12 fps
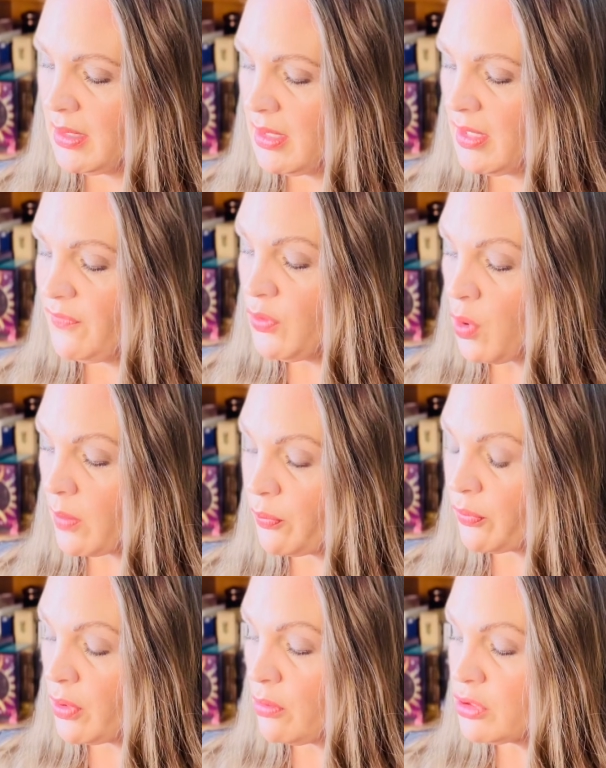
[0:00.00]
If you are
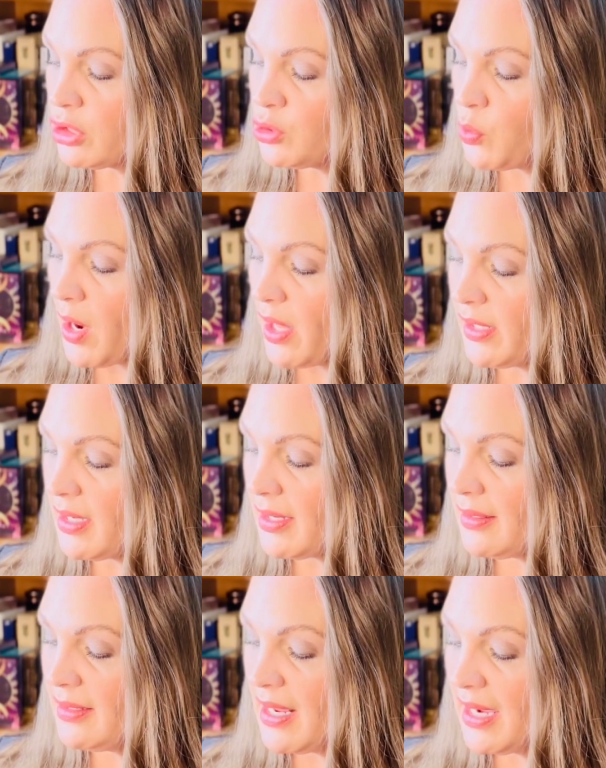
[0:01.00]
prone to dwelling
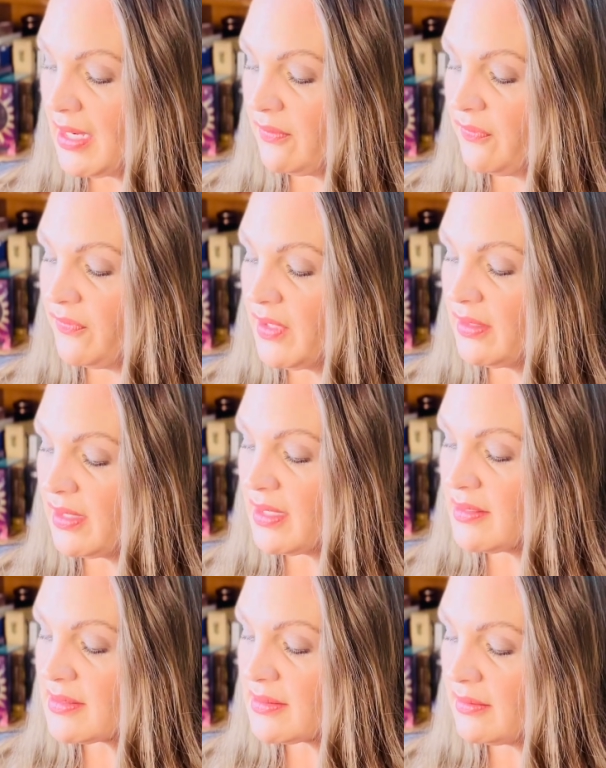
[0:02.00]
on negative
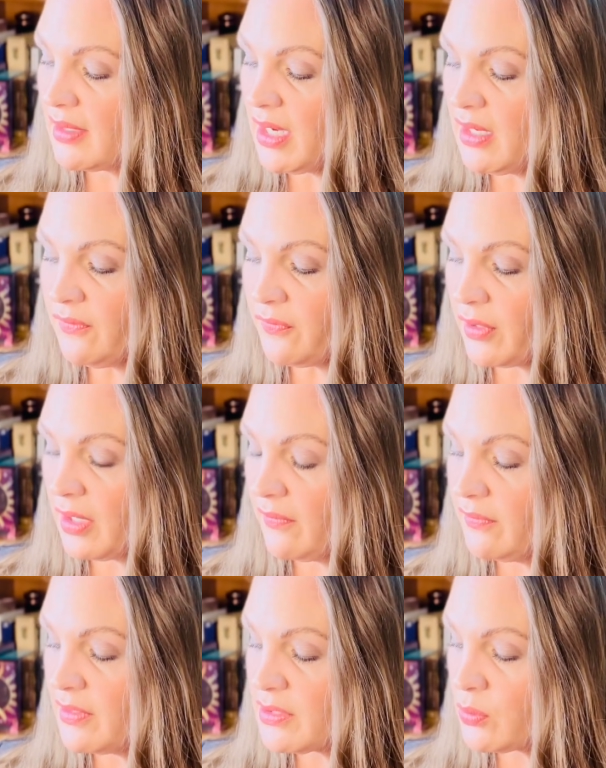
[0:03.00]
feelings,
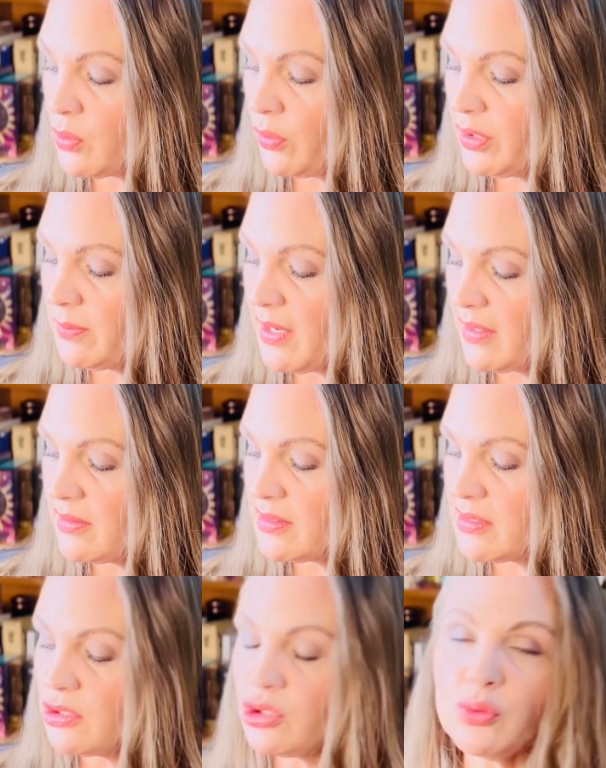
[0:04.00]
unforgiveness will only make the
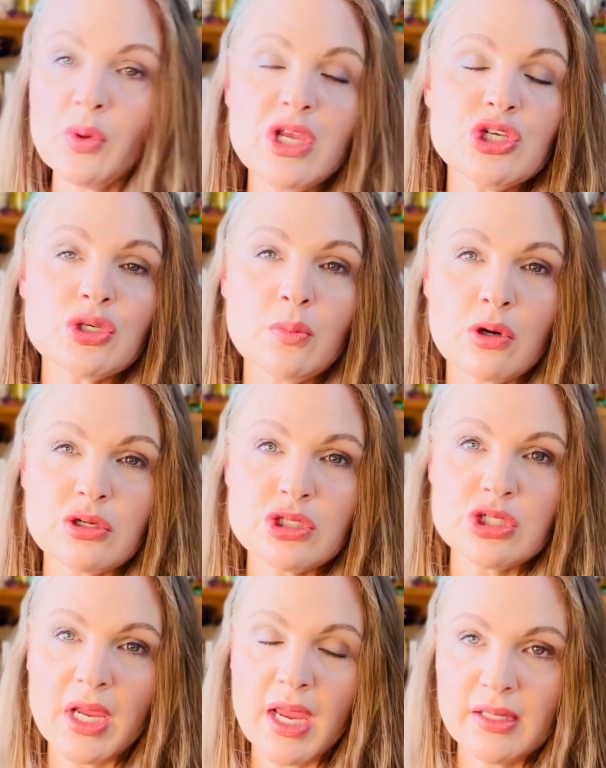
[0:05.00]
situation more
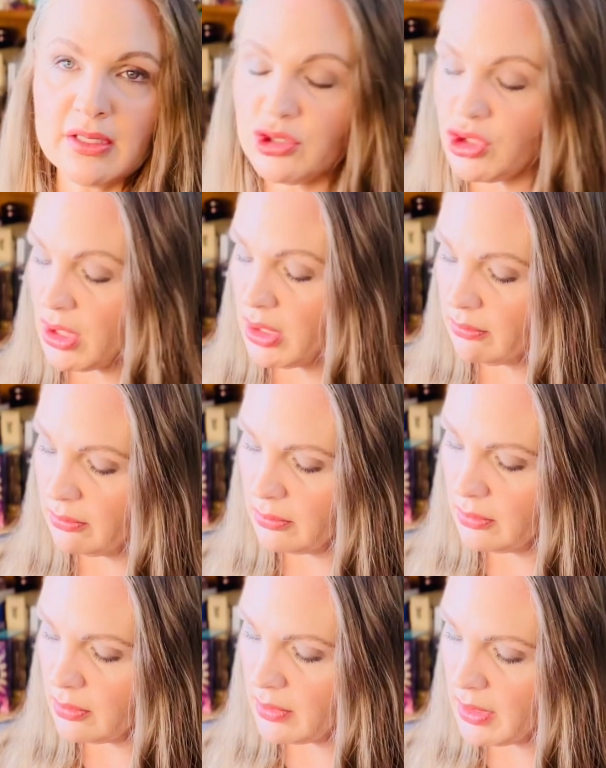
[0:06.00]
challenging,
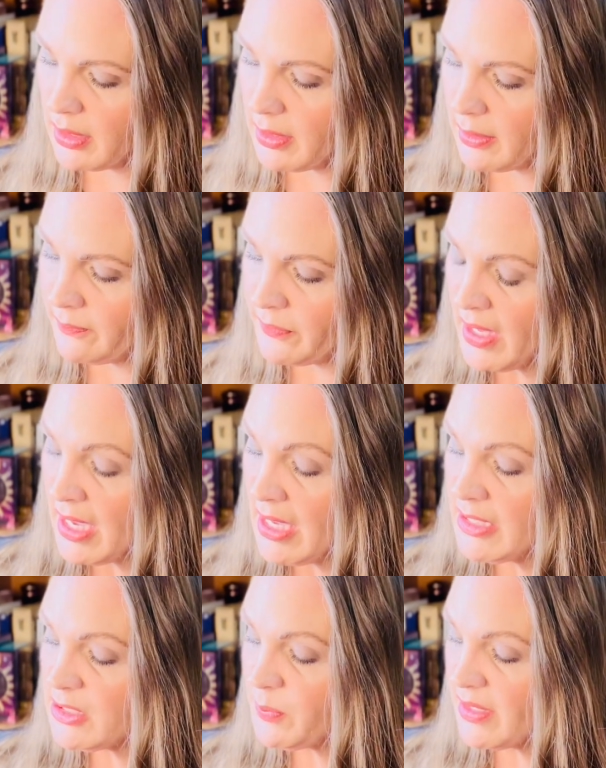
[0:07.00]
okay?
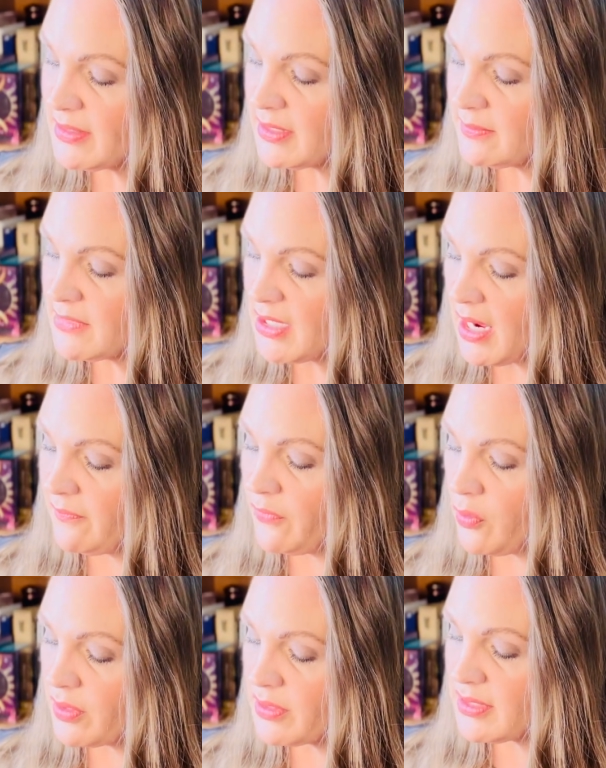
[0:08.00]
Spend some time
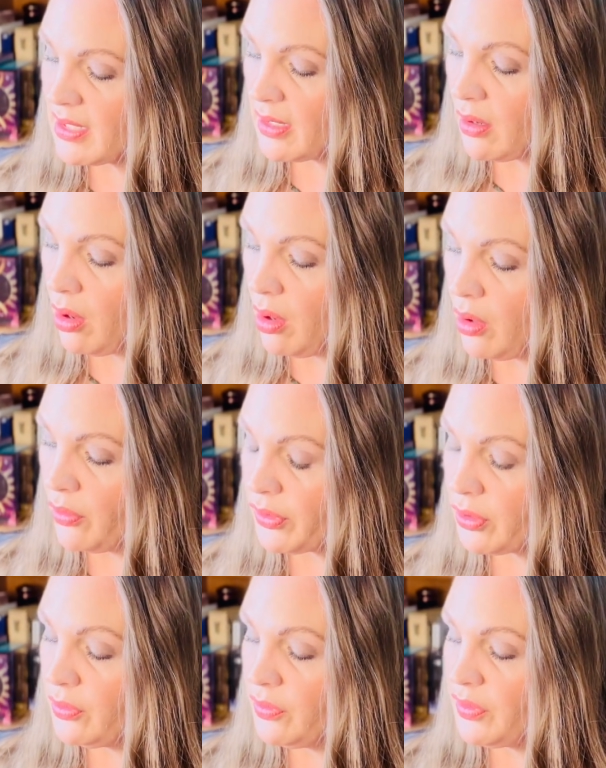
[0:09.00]
focusing on all the
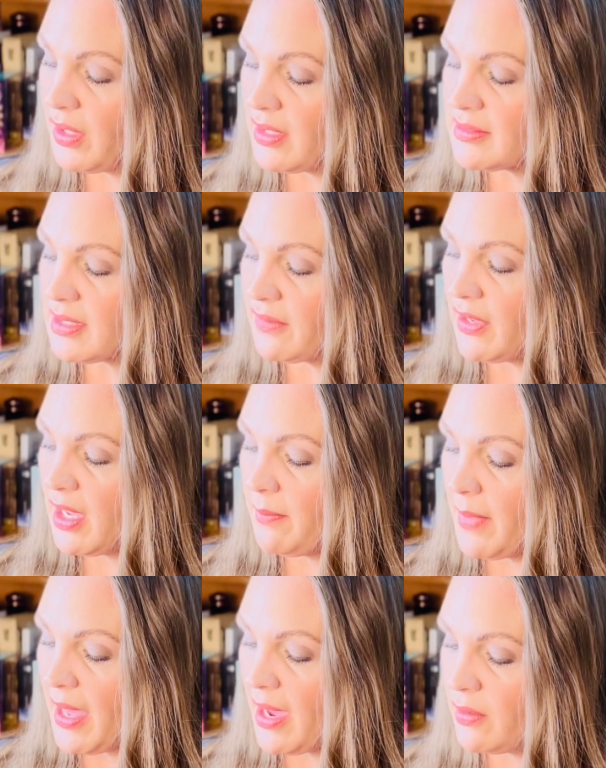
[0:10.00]
good things that have
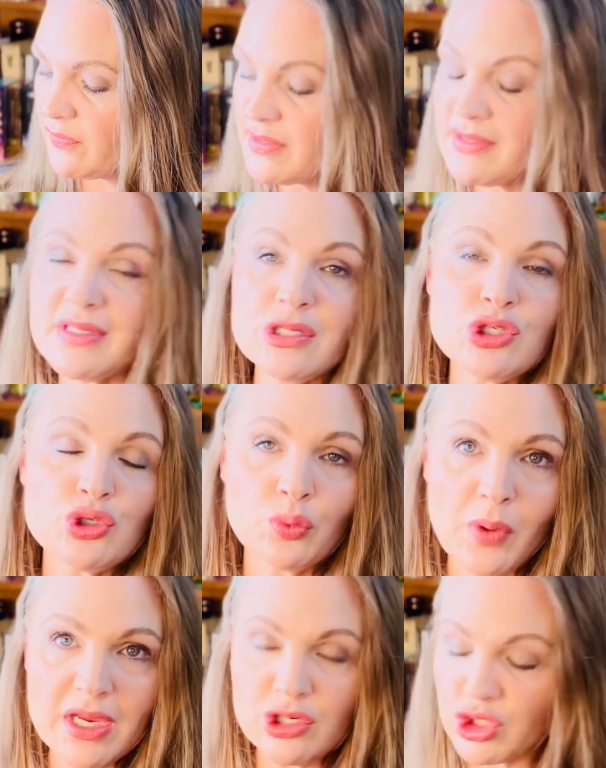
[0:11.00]
come out of the
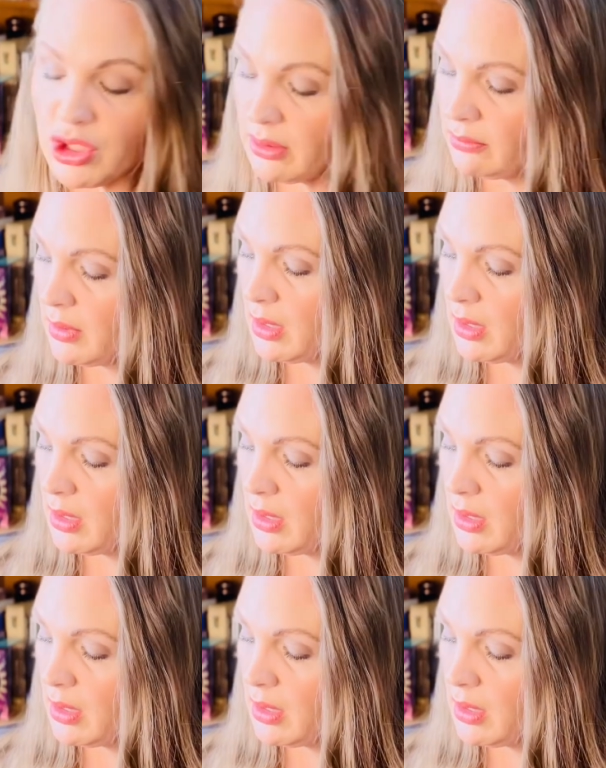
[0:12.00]
situation.